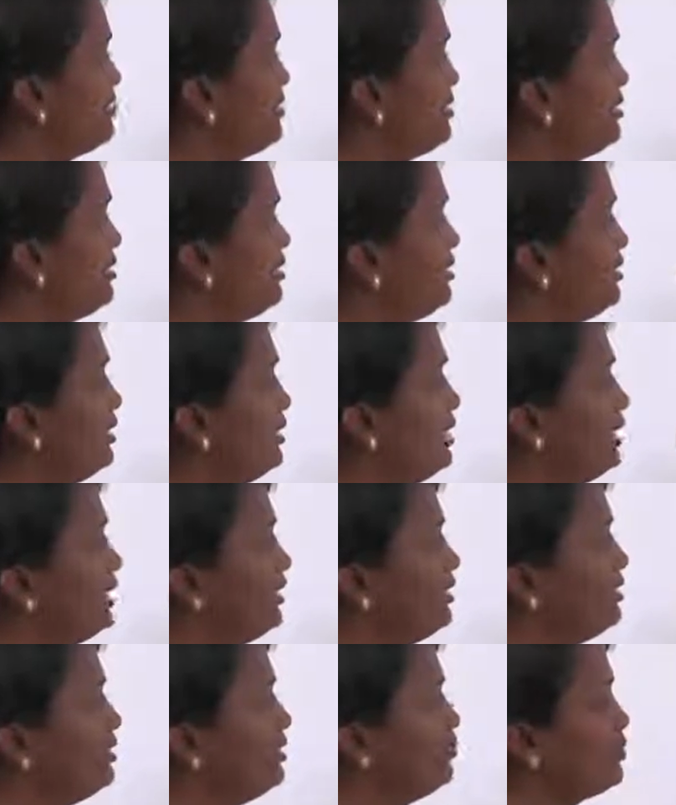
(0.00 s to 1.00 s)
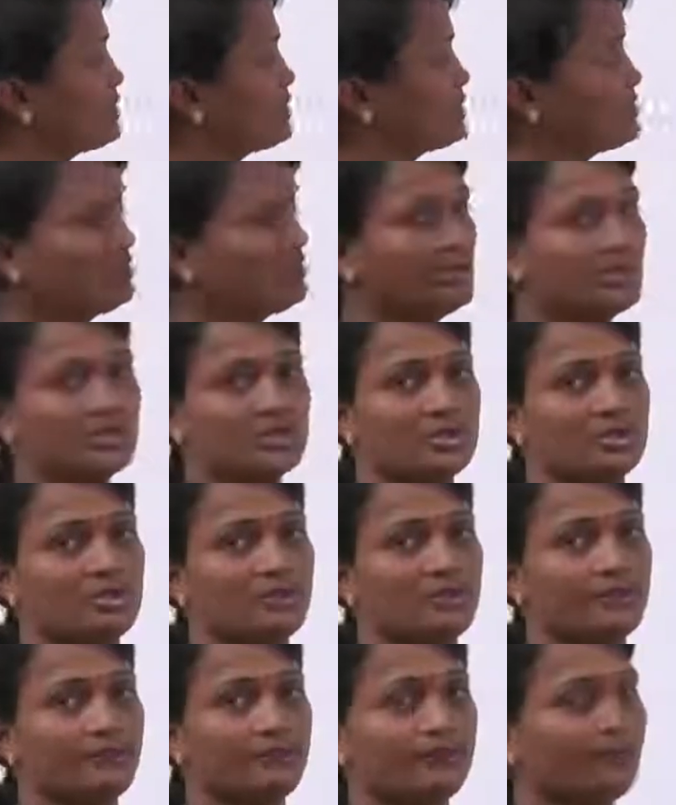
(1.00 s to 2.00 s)
per array
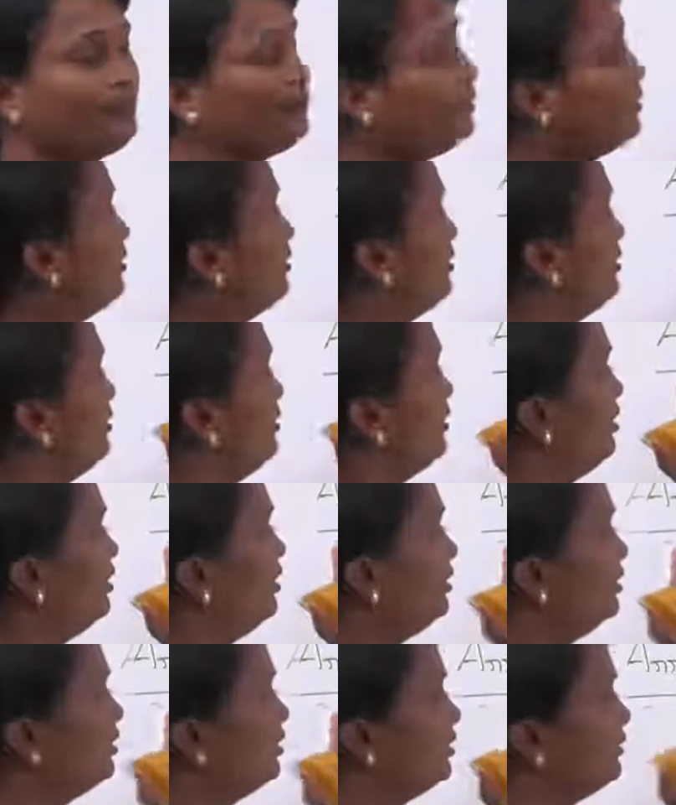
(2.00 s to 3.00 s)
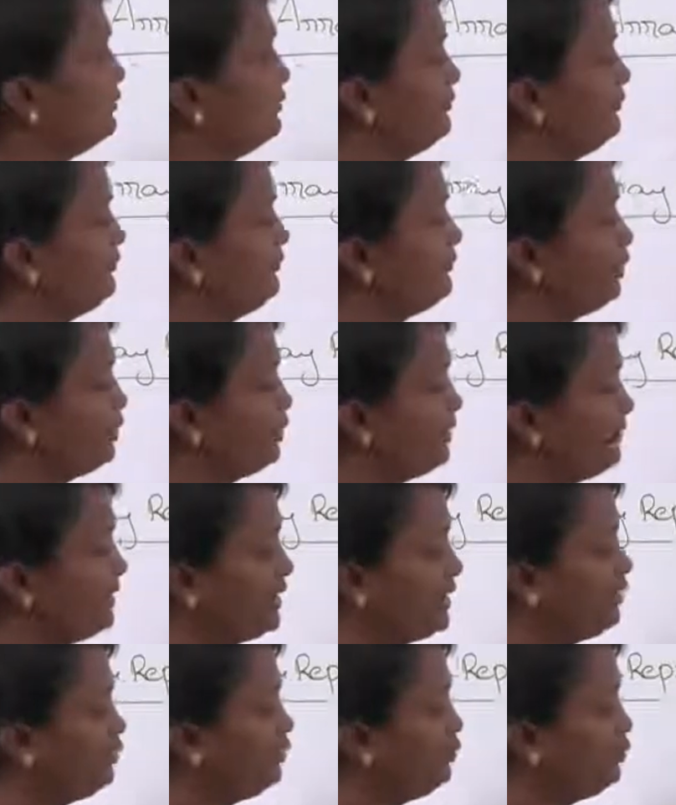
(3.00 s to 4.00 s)
representation, what
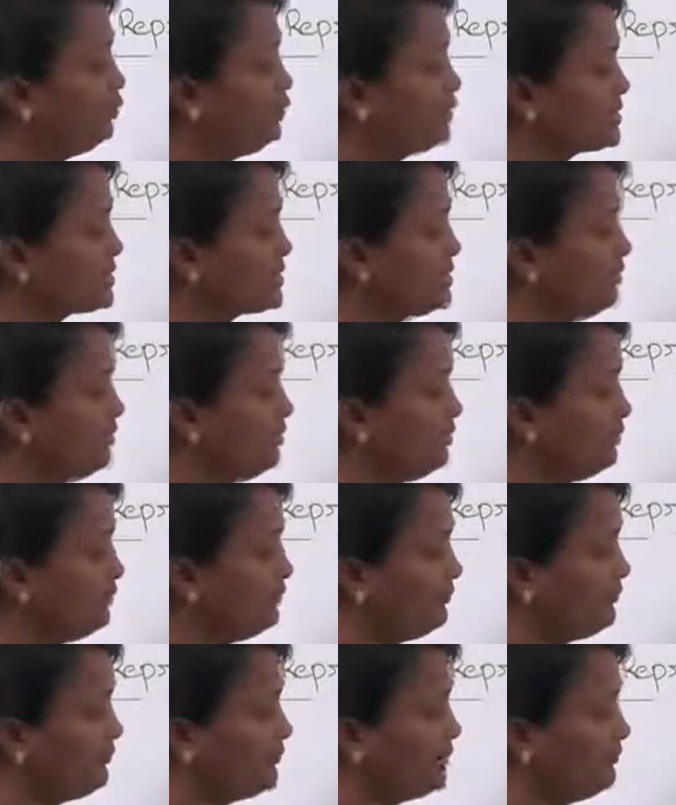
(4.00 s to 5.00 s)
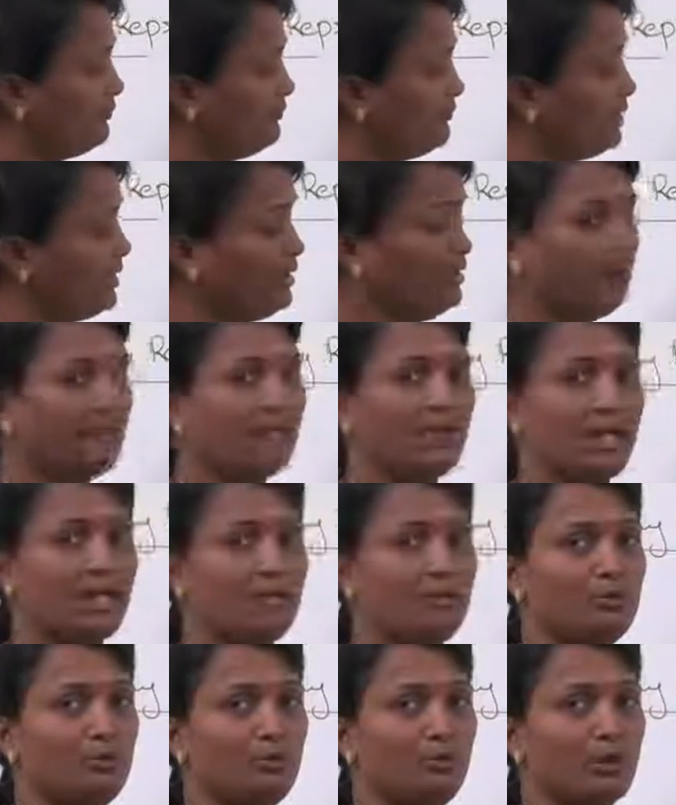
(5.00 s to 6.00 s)
we can do is that for every
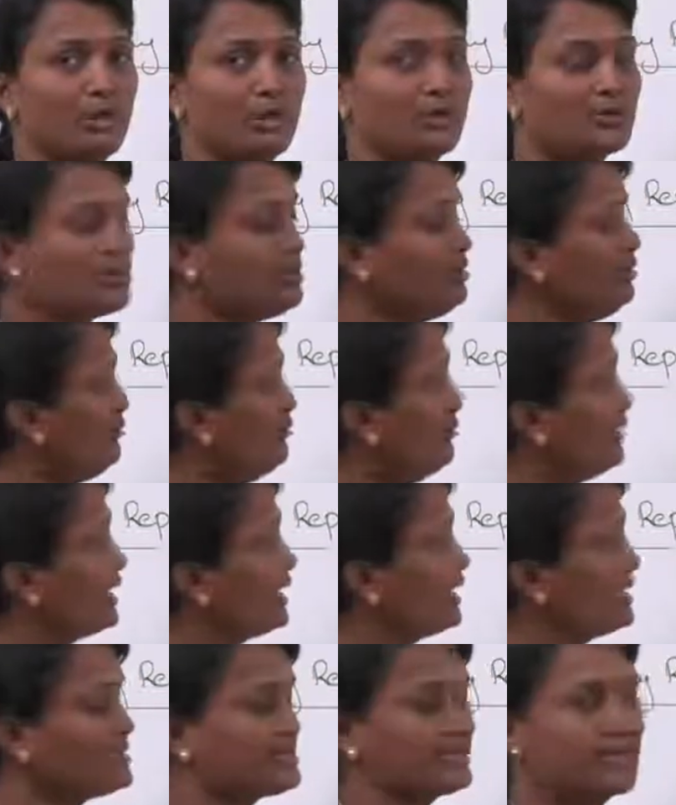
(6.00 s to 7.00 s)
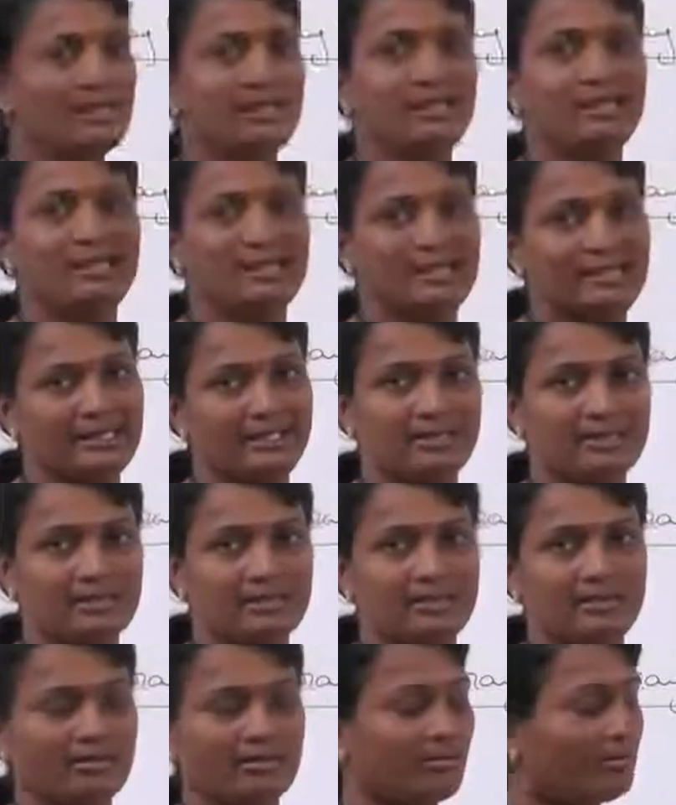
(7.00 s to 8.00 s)
value location we can assign an
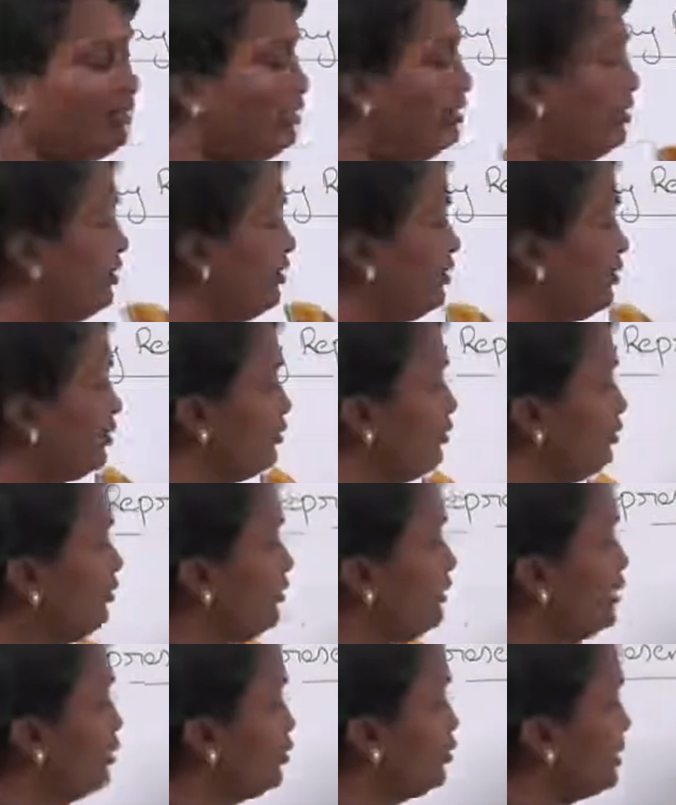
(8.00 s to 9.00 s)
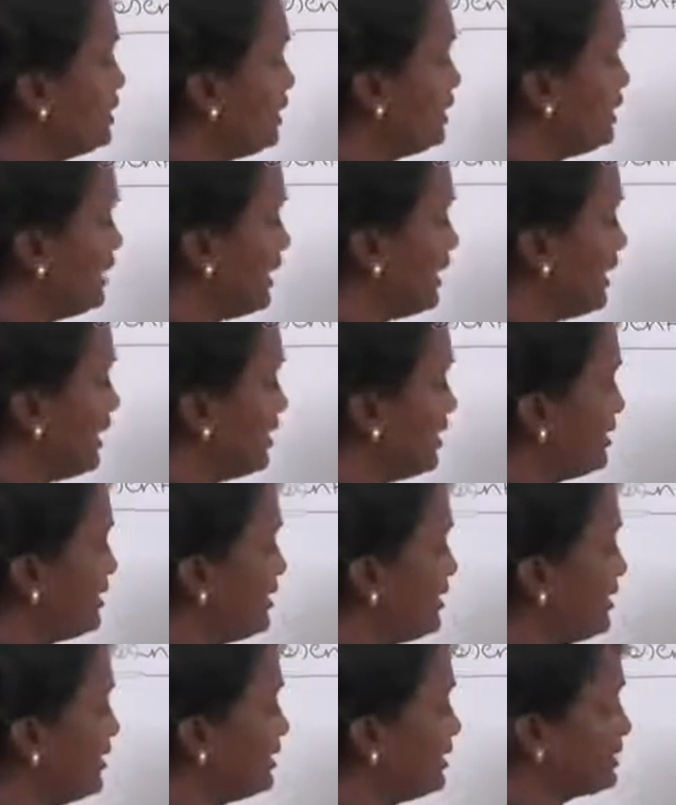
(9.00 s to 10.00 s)
index here. So we know that
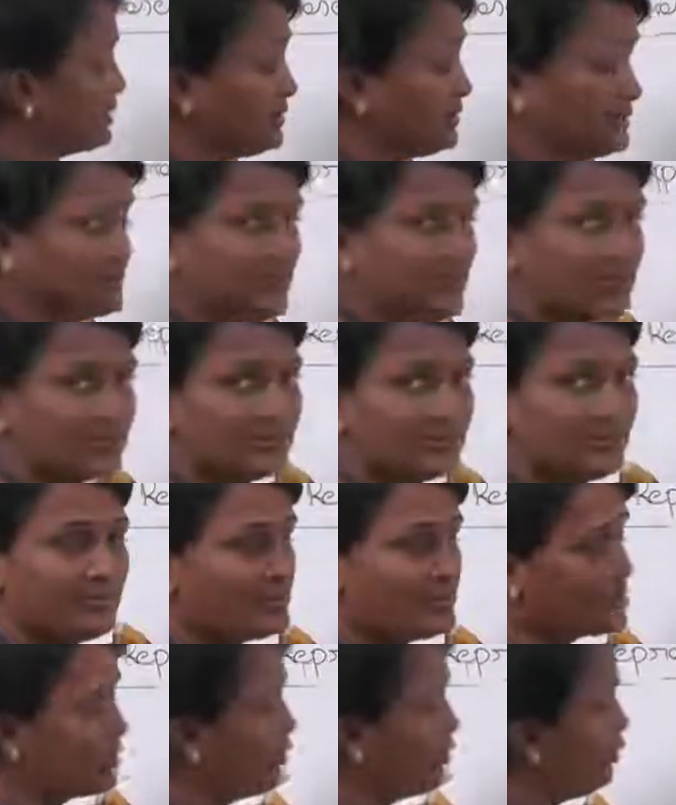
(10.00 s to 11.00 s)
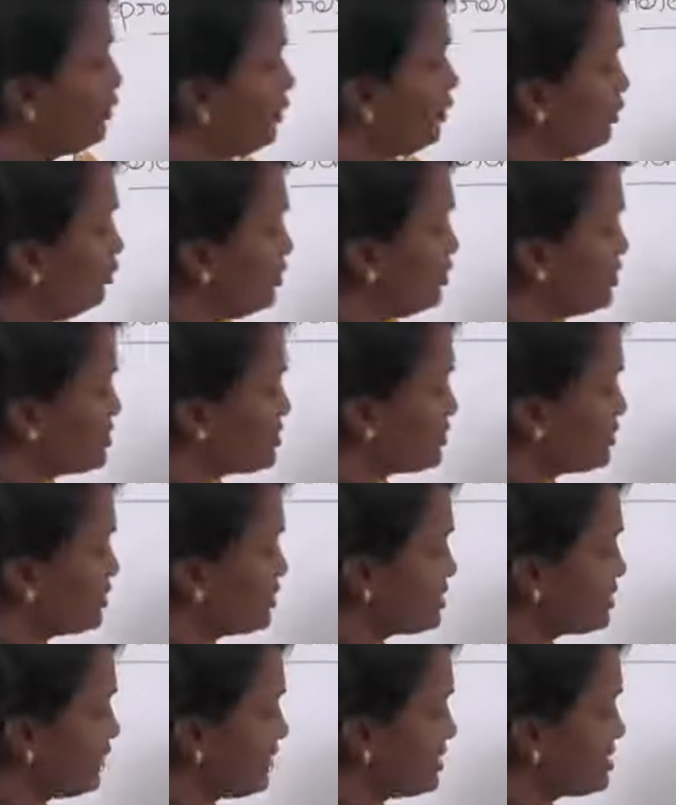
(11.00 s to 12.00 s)
array indexes starts from 0 onwards. So
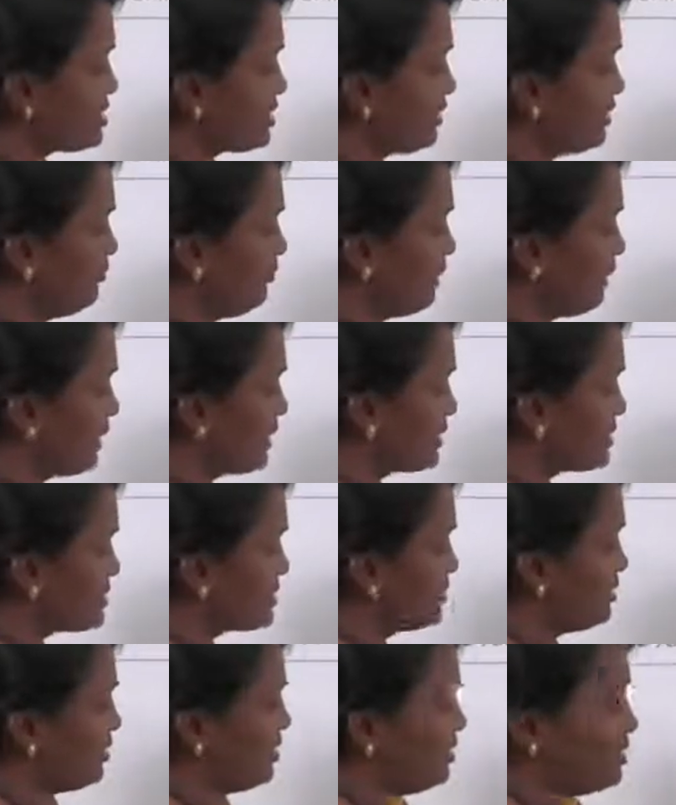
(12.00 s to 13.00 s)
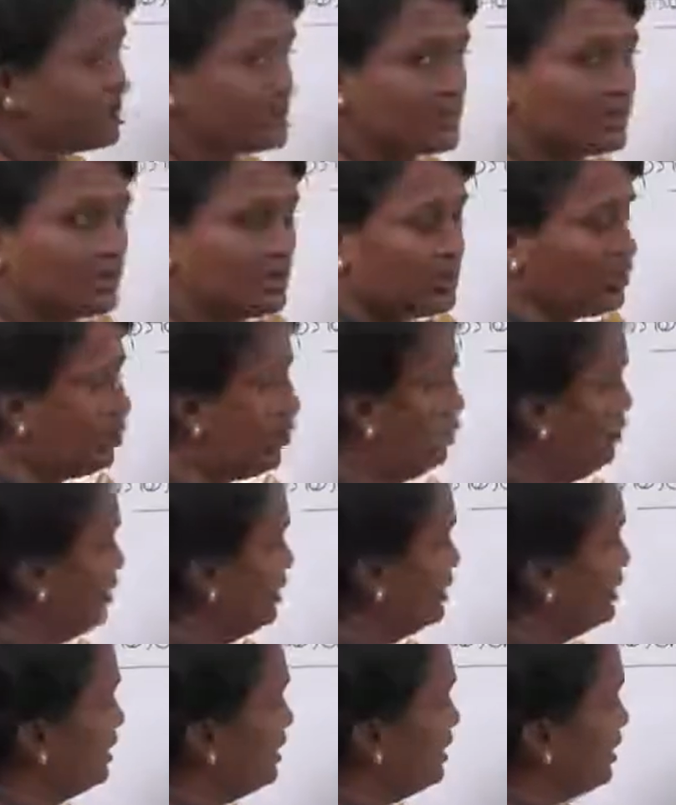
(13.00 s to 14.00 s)
this first element gets an index 0,